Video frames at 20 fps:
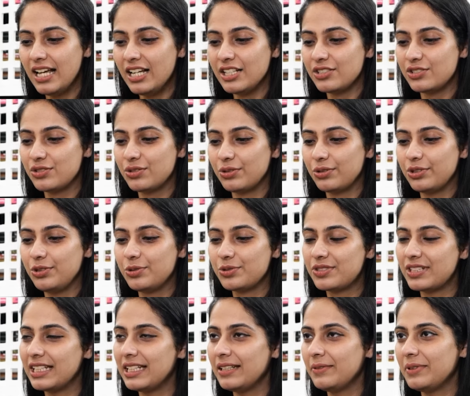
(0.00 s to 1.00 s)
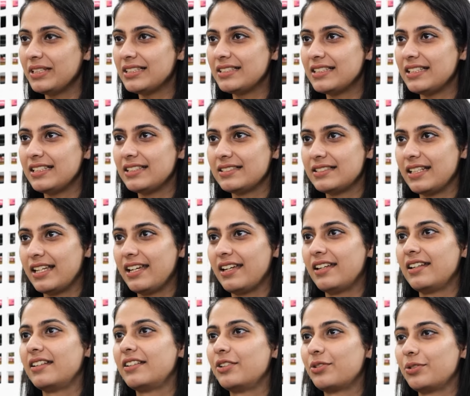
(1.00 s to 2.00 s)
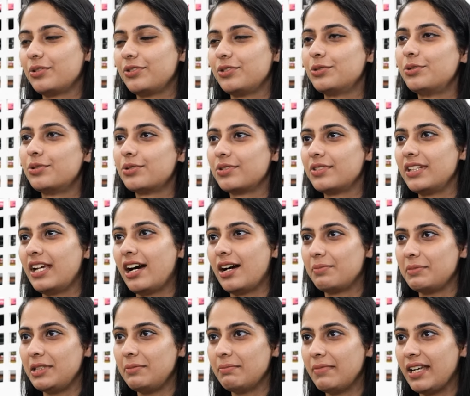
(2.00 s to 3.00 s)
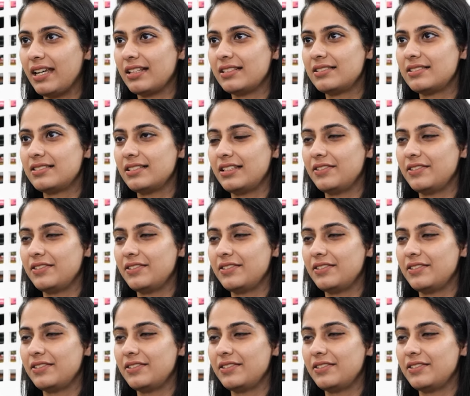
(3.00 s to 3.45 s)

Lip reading: So usually we see, say, you go to the army mess,